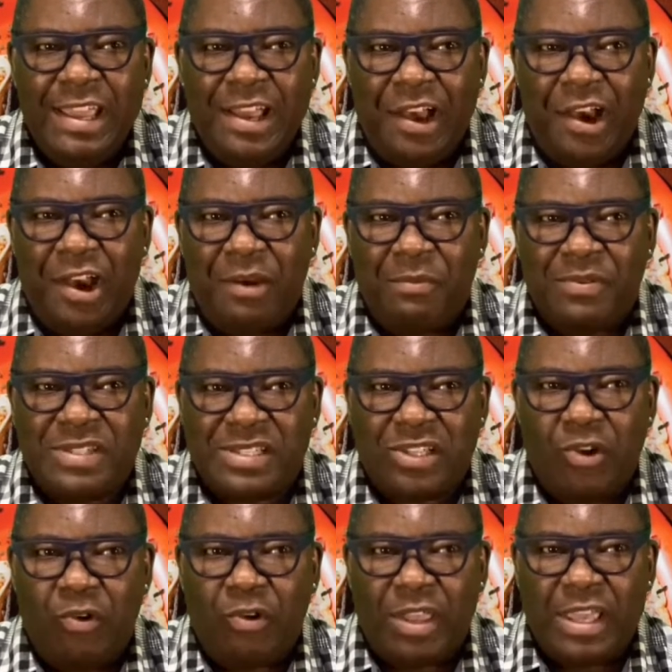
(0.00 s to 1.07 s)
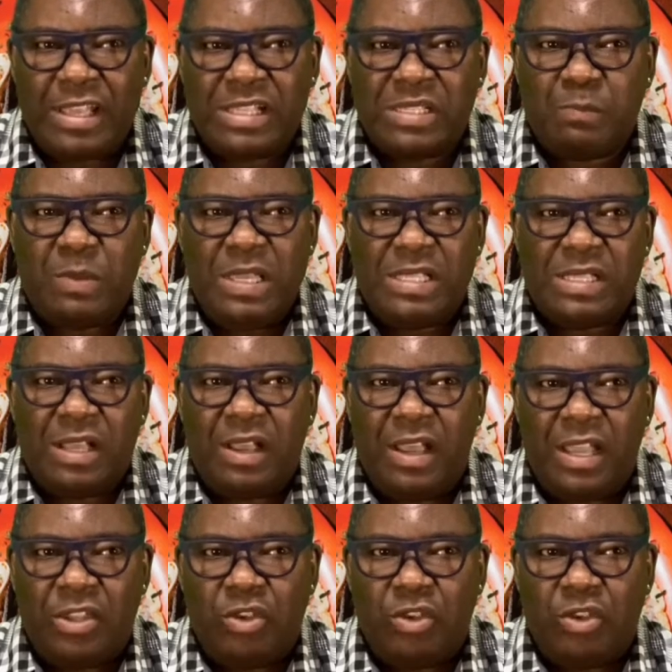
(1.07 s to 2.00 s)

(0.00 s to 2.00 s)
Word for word: um, slogans, Pizza Hut,